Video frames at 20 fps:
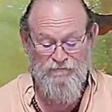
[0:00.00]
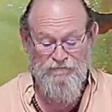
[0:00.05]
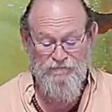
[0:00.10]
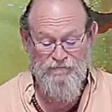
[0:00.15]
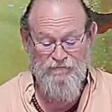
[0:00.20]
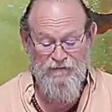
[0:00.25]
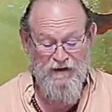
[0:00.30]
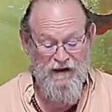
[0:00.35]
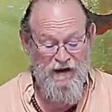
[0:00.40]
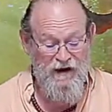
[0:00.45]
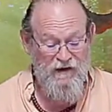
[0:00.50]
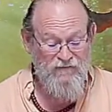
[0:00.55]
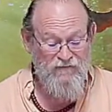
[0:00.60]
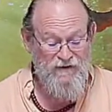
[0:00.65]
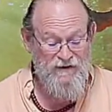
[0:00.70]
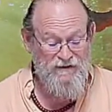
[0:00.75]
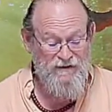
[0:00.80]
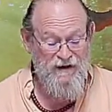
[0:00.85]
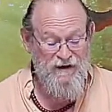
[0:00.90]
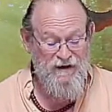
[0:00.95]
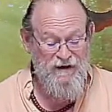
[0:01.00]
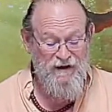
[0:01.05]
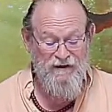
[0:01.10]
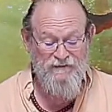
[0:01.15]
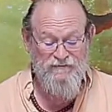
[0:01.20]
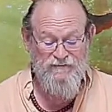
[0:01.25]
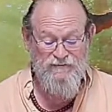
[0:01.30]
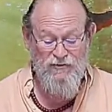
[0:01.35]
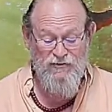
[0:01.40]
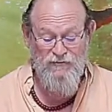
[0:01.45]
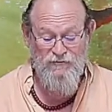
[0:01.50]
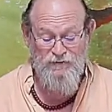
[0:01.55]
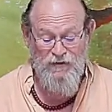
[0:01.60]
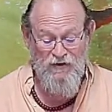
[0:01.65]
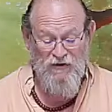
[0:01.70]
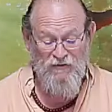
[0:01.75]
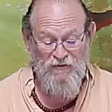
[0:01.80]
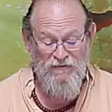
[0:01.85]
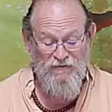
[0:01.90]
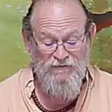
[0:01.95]
Everything has two
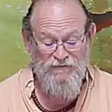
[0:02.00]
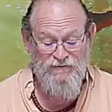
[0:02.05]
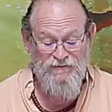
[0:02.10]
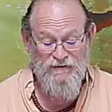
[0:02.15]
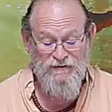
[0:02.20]
poles.